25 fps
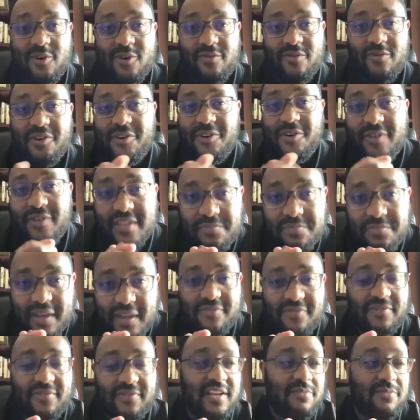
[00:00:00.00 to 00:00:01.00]
very
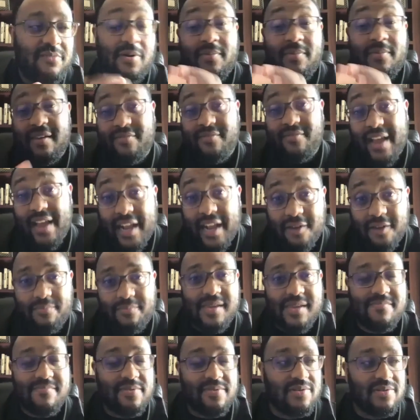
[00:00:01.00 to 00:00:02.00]
respectfully. You probably have younger
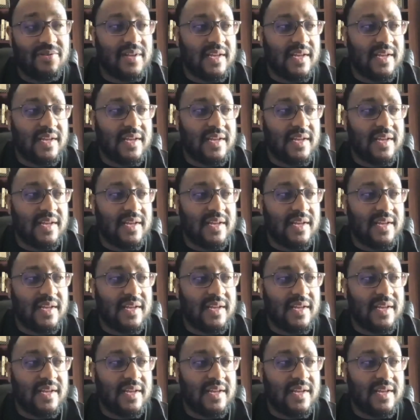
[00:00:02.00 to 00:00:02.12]
people.